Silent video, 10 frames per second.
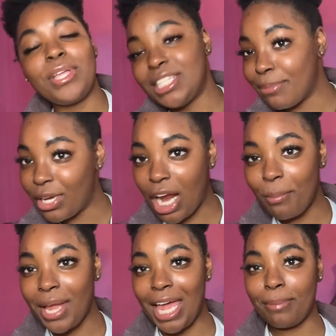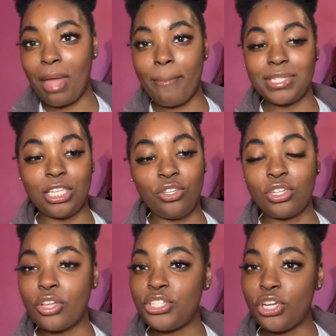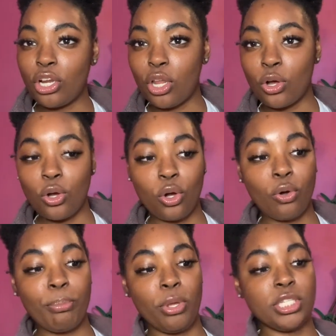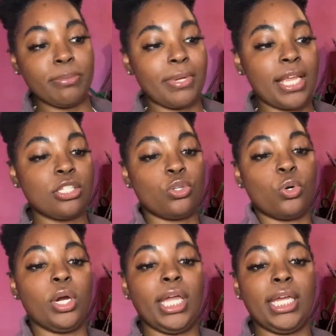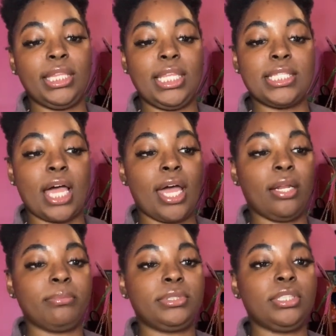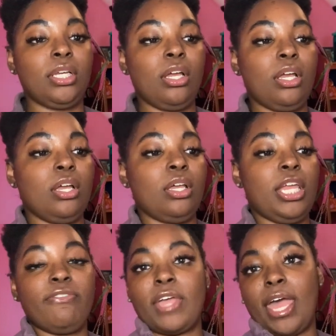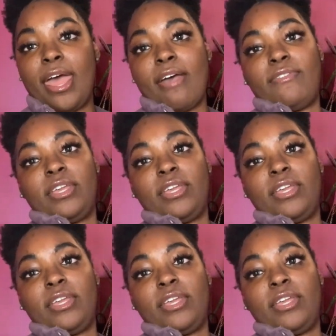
went to Montgomery, Alabama, so you can go to your local beauty supply store and get these items if they have